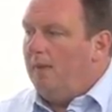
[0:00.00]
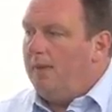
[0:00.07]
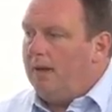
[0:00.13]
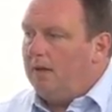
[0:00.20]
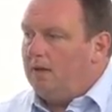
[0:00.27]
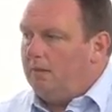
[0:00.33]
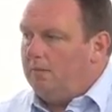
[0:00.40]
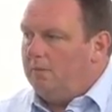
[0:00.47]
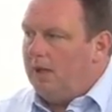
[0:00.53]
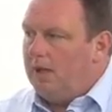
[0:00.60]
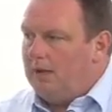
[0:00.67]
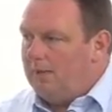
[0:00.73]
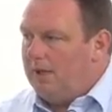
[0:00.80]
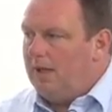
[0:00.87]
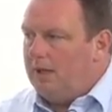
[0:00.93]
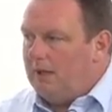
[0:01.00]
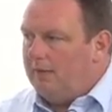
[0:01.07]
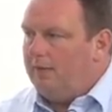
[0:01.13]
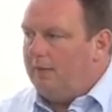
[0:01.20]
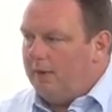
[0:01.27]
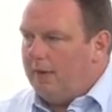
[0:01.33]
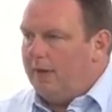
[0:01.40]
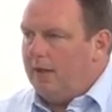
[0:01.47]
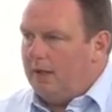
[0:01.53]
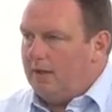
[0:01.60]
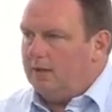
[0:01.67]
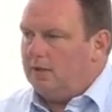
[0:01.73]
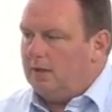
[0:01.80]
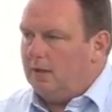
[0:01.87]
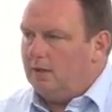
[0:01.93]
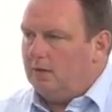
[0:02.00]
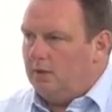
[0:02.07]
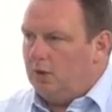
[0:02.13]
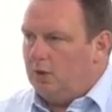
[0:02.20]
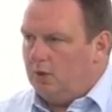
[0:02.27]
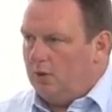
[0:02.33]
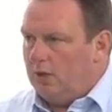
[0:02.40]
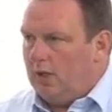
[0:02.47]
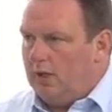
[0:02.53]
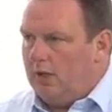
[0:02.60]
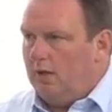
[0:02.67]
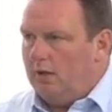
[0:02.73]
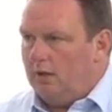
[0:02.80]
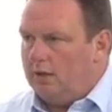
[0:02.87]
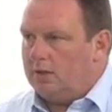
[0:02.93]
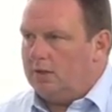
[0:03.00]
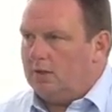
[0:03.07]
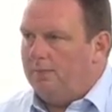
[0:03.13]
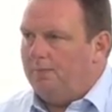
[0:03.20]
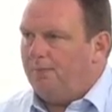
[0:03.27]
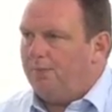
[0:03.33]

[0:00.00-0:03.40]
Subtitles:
They do many, many different things to ensure they last.